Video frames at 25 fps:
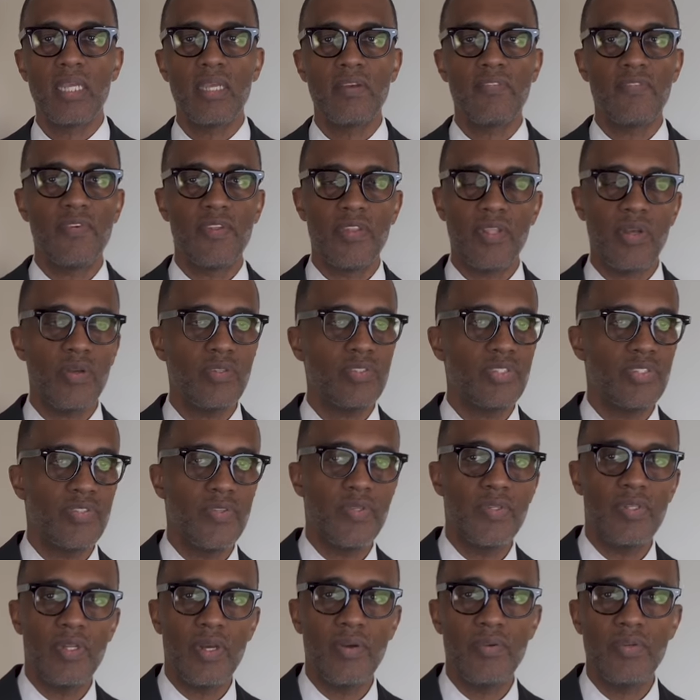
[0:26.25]
For those of
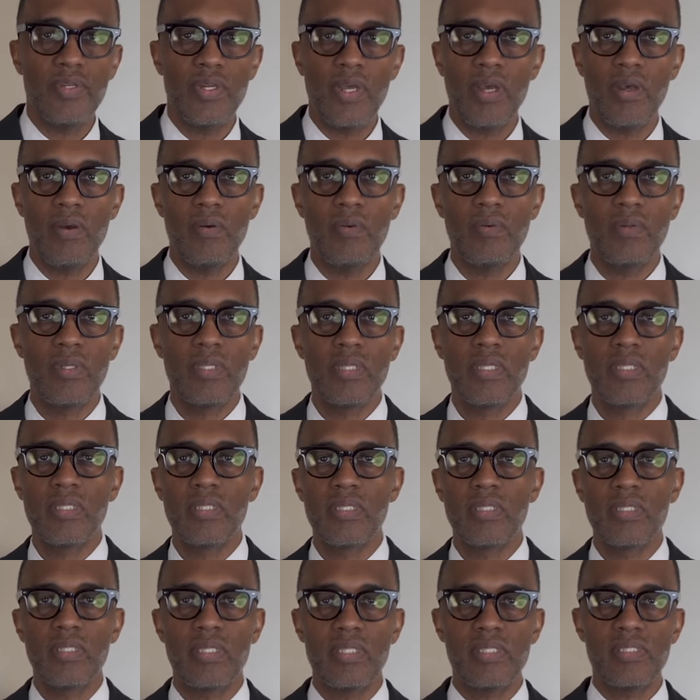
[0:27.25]
you who don't know,
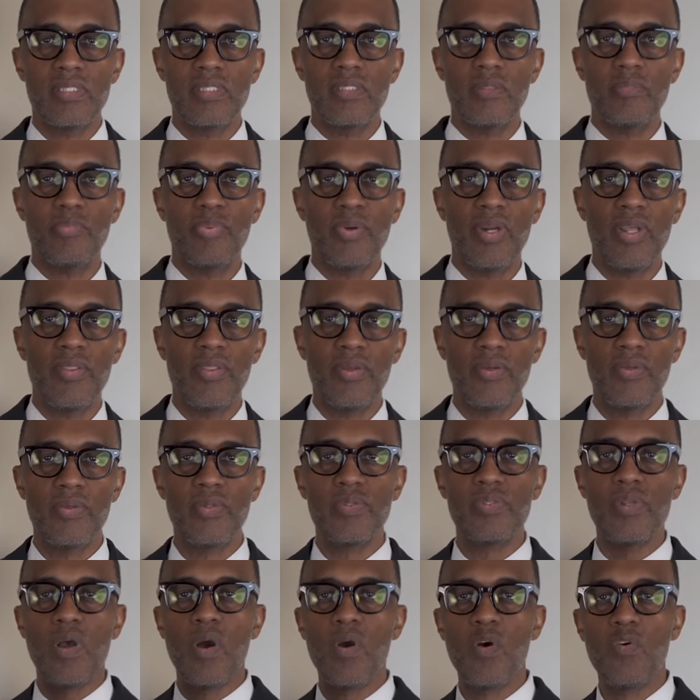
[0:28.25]
this is a brother
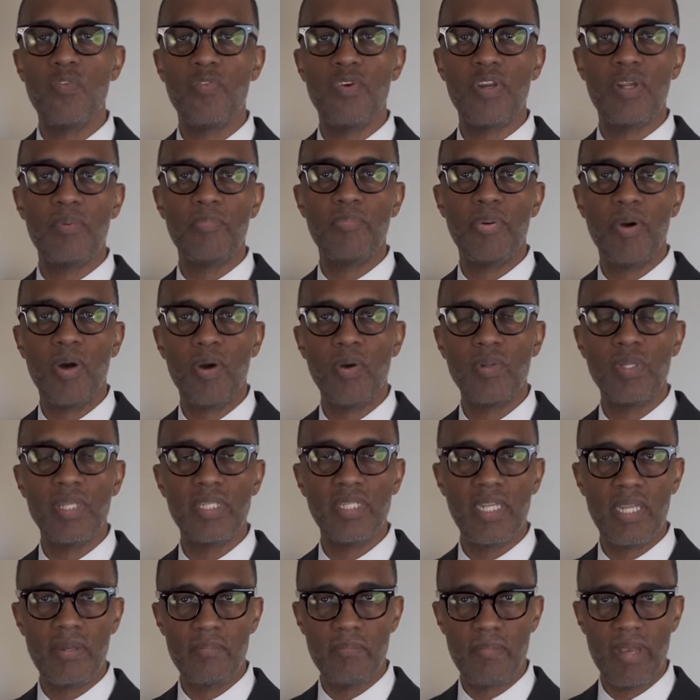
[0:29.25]
who's over in
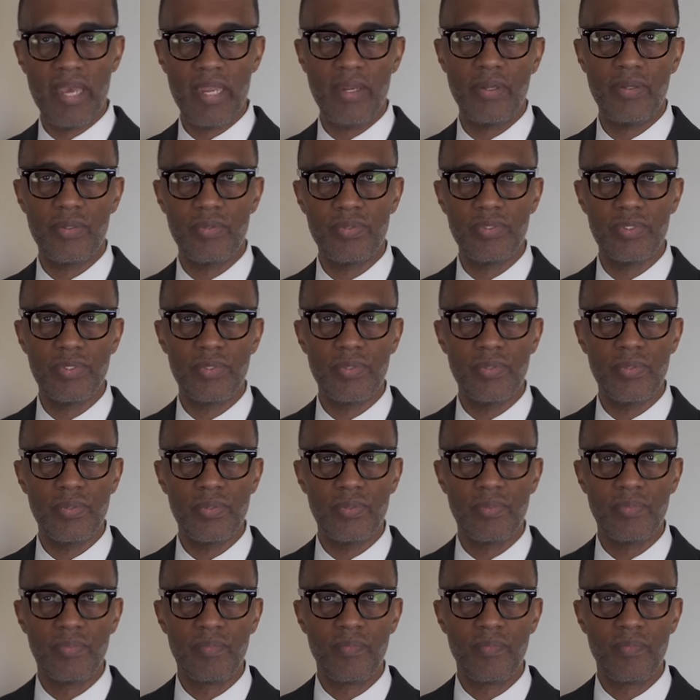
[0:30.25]
Poland in medical school.